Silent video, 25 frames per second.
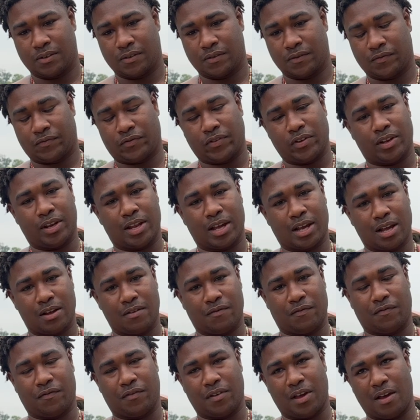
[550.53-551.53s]
Felt like I,
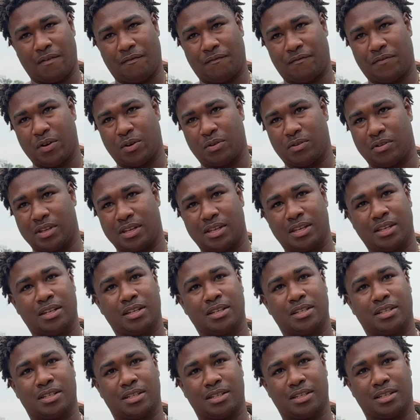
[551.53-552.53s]
I felt the
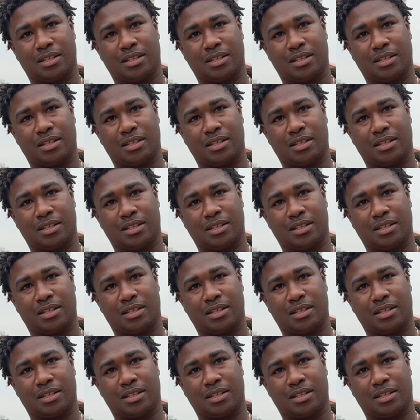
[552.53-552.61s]
energy.